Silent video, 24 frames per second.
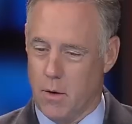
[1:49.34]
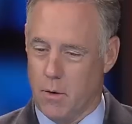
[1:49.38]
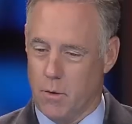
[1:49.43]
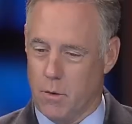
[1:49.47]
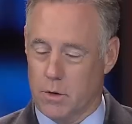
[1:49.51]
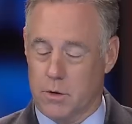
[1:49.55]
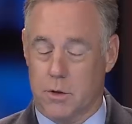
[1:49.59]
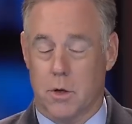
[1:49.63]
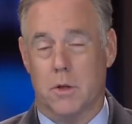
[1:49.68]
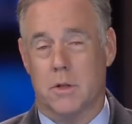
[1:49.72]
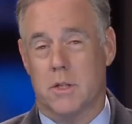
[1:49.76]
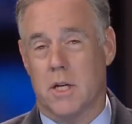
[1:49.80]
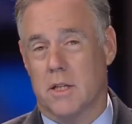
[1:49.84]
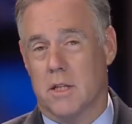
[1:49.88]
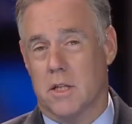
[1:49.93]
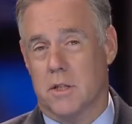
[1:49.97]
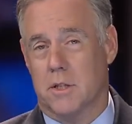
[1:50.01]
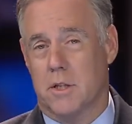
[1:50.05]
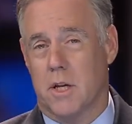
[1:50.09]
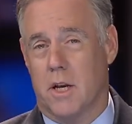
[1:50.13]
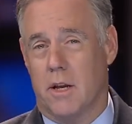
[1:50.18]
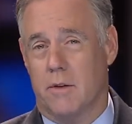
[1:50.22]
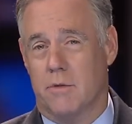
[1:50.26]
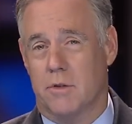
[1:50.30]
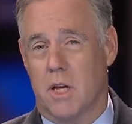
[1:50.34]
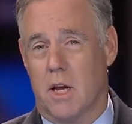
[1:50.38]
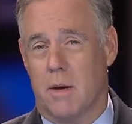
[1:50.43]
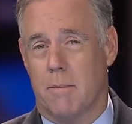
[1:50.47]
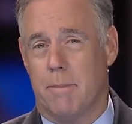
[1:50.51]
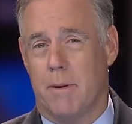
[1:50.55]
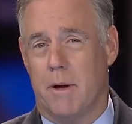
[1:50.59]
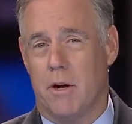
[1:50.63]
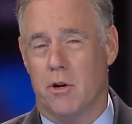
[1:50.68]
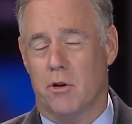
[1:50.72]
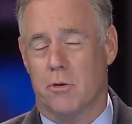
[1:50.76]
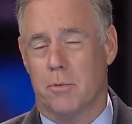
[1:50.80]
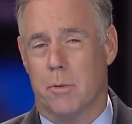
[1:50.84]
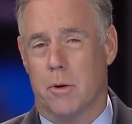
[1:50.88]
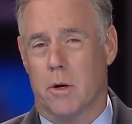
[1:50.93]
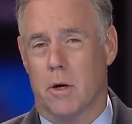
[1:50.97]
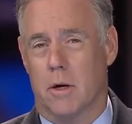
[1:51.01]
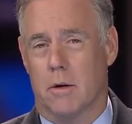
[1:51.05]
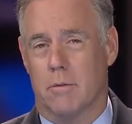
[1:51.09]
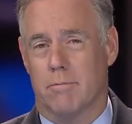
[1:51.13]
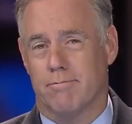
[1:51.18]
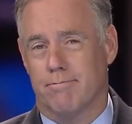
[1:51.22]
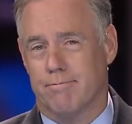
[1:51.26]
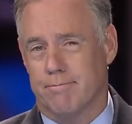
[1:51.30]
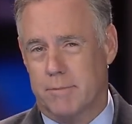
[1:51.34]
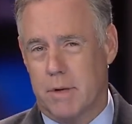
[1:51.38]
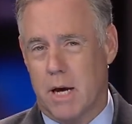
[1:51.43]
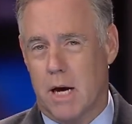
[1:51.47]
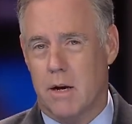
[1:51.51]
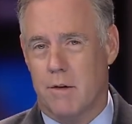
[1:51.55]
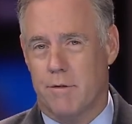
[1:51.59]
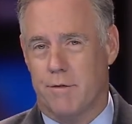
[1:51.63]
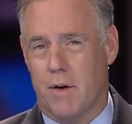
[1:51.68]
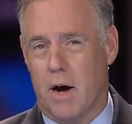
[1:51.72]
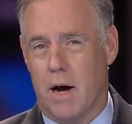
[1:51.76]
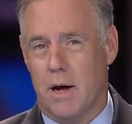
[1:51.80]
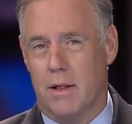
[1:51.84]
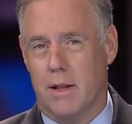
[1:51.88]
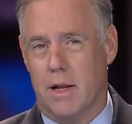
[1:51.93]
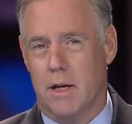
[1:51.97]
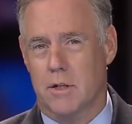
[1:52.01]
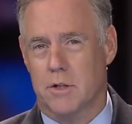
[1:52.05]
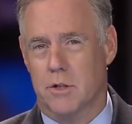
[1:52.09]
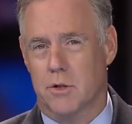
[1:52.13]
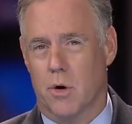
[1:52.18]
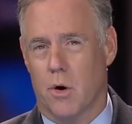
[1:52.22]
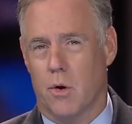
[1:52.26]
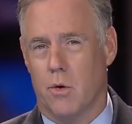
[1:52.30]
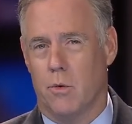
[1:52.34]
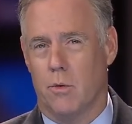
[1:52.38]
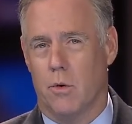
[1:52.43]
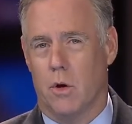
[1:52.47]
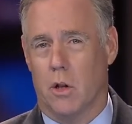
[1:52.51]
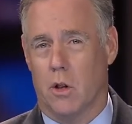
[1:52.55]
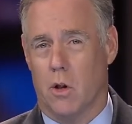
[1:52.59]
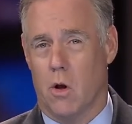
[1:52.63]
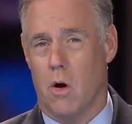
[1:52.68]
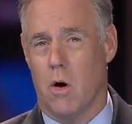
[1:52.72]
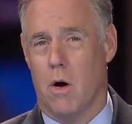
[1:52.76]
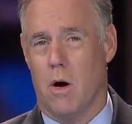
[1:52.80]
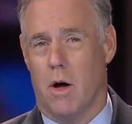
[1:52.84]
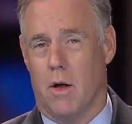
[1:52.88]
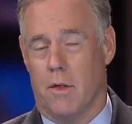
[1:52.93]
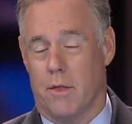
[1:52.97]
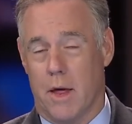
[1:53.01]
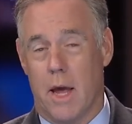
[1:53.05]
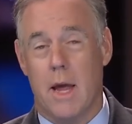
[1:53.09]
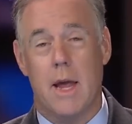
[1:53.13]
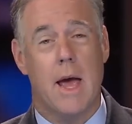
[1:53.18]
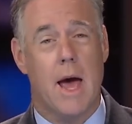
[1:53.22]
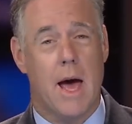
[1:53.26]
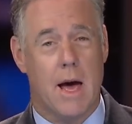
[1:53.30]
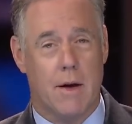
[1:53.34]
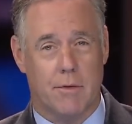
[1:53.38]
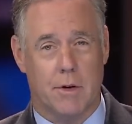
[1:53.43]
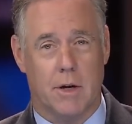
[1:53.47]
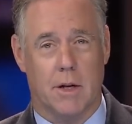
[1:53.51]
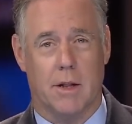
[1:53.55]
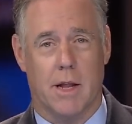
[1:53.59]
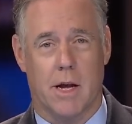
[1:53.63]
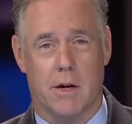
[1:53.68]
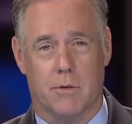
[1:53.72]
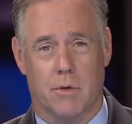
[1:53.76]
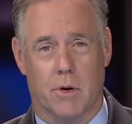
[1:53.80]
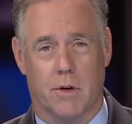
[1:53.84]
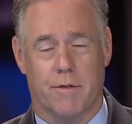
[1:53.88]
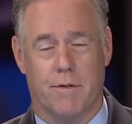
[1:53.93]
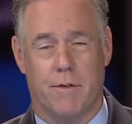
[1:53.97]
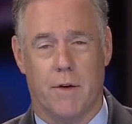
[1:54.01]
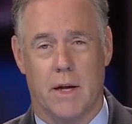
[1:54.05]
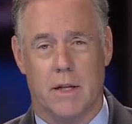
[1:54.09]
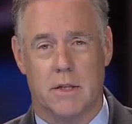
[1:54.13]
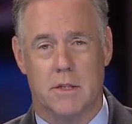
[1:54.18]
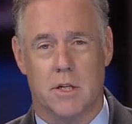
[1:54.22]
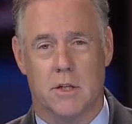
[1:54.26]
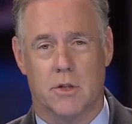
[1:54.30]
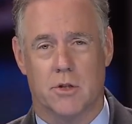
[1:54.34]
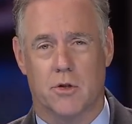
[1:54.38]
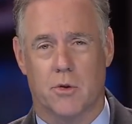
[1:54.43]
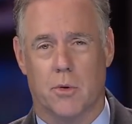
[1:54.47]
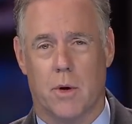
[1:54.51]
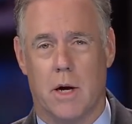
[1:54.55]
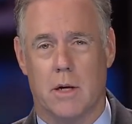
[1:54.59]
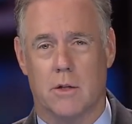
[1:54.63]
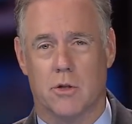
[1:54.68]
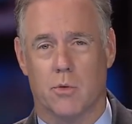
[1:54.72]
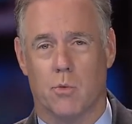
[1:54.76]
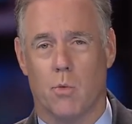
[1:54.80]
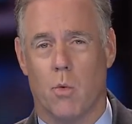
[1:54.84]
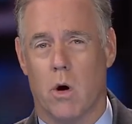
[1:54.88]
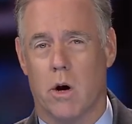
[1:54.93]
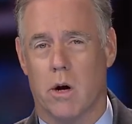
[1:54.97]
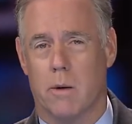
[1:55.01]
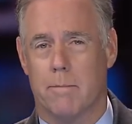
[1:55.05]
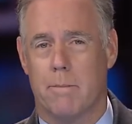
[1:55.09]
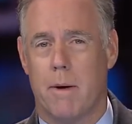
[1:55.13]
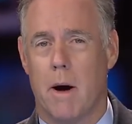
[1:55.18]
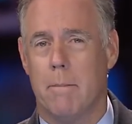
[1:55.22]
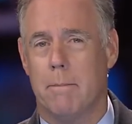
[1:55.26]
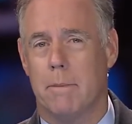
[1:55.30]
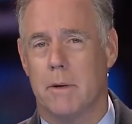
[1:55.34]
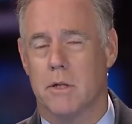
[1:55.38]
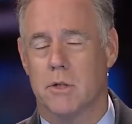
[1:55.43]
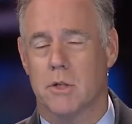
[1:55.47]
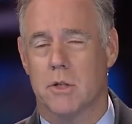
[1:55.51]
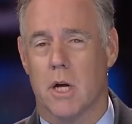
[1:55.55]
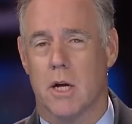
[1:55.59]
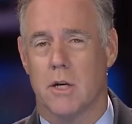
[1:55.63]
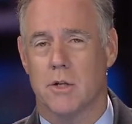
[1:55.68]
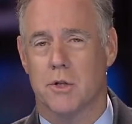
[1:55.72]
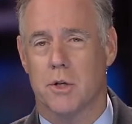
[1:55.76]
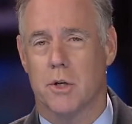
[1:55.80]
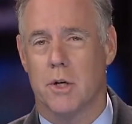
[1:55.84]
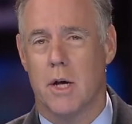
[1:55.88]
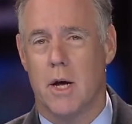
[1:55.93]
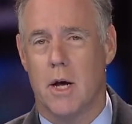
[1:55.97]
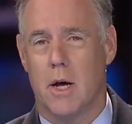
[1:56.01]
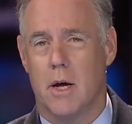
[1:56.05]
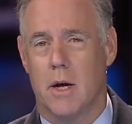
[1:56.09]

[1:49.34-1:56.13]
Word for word: Well, it turns out the city of St. Petersburg kind of violates their own law. They have an electric fence that surrounds a water pumping station.